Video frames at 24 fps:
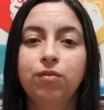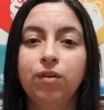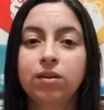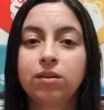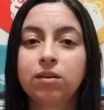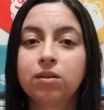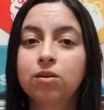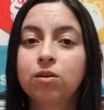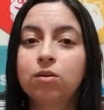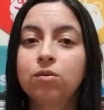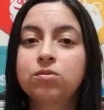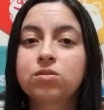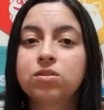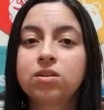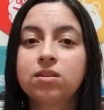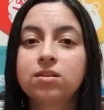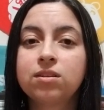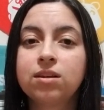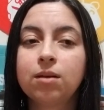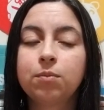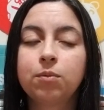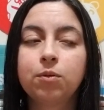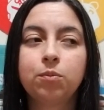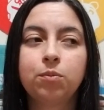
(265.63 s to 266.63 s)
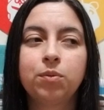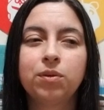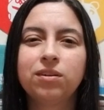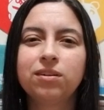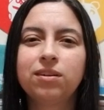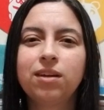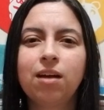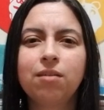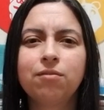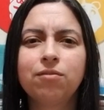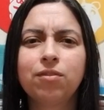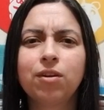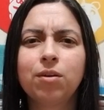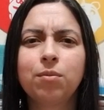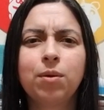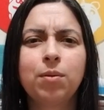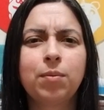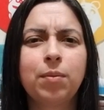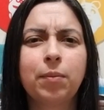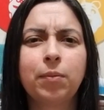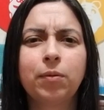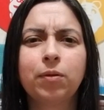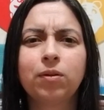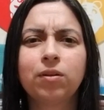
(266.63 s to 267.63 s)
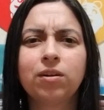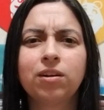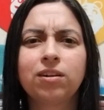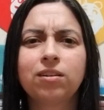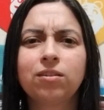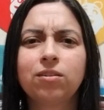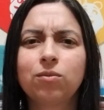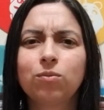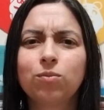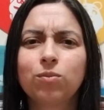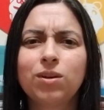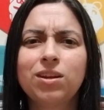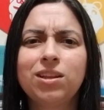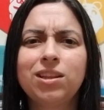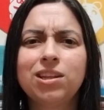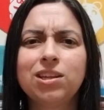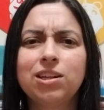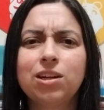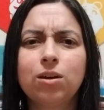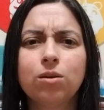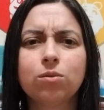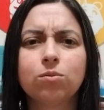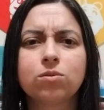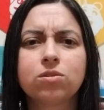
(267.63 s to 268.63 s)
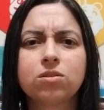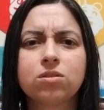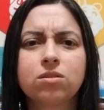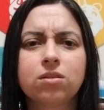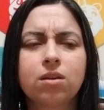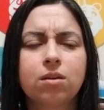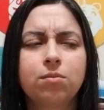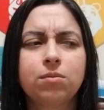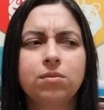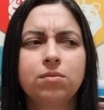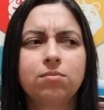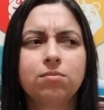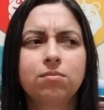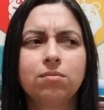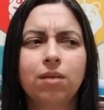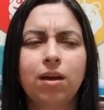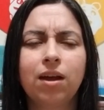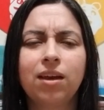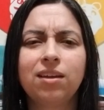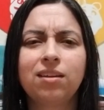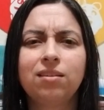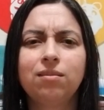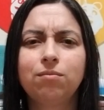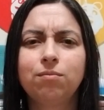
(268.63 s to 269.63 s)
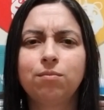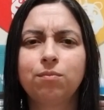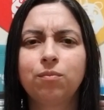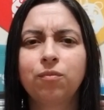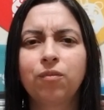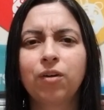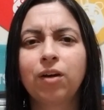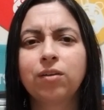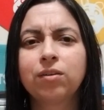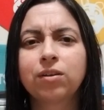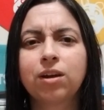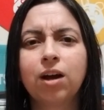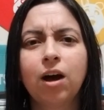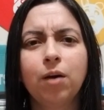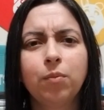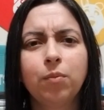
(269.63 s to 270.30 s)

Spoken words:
you find the notes on the table, but not very many people are gonna read the notes. I mean, I found a